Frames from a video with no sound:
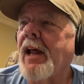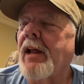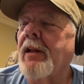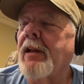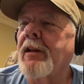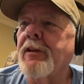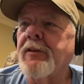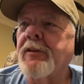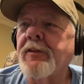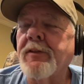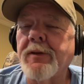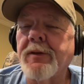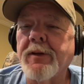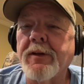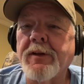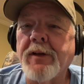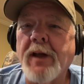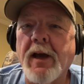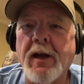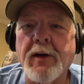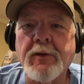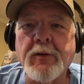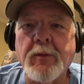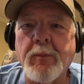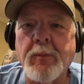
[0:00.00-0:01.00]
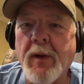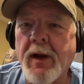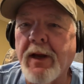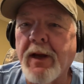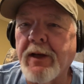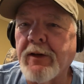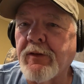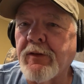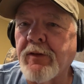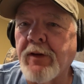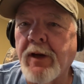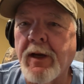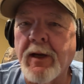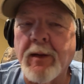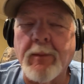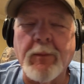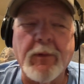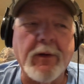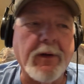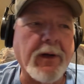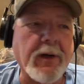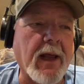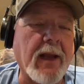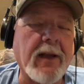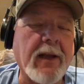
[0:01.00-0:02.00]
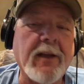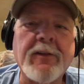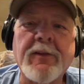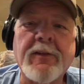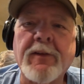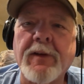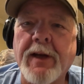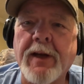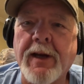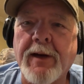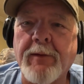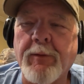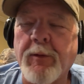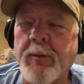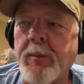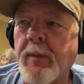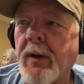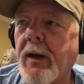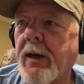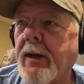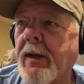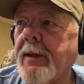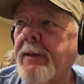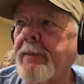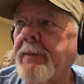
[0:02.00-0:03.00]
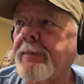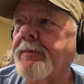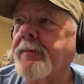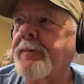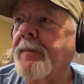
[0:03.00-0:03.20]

I listened to Dr. Mike Chamberlain. I listened to everybody.